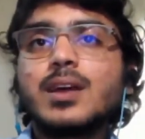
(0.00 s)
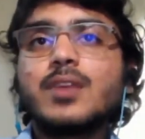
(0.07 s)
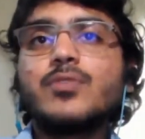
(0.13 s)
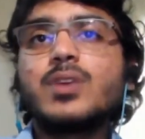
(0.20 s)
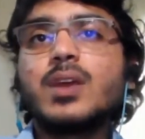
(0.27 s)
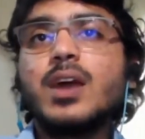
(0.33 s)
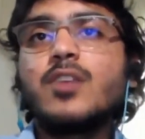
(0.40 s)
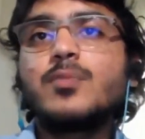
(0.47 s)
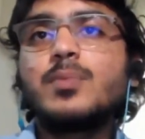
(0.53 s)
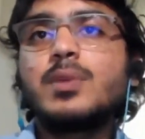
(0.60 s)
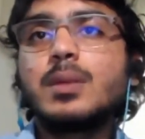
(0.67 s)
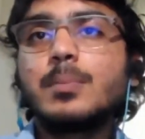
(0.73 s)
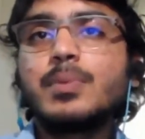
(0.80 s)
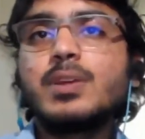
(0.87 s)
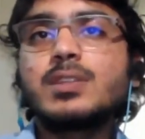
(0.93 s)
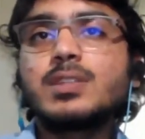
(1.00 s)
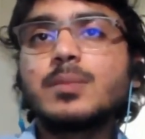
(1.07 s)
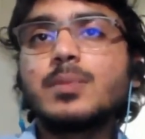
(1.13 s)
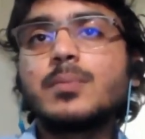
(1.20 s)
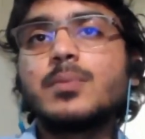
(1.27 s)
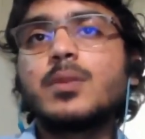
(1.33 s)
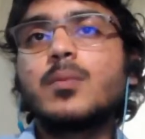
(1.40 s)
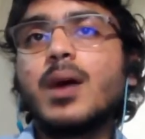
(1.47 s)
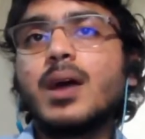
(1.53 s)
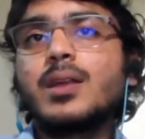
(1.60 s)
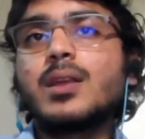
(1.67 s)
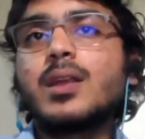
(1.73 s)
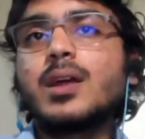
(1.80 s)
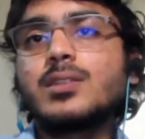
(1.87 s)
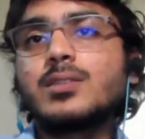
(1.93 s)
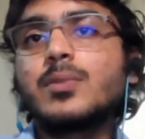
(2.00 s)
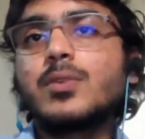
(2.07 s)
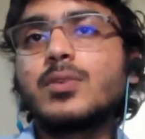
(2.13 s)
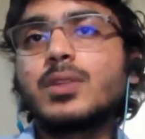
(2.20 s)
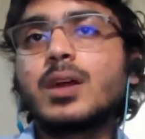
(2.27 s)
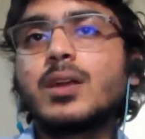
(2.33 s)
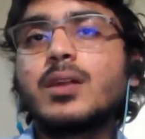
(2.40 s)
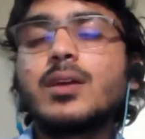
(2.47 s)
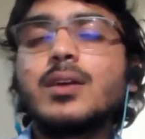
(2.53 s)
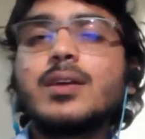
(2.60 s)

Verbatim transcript: and we have been impressing people mm-hmm. by and large about that.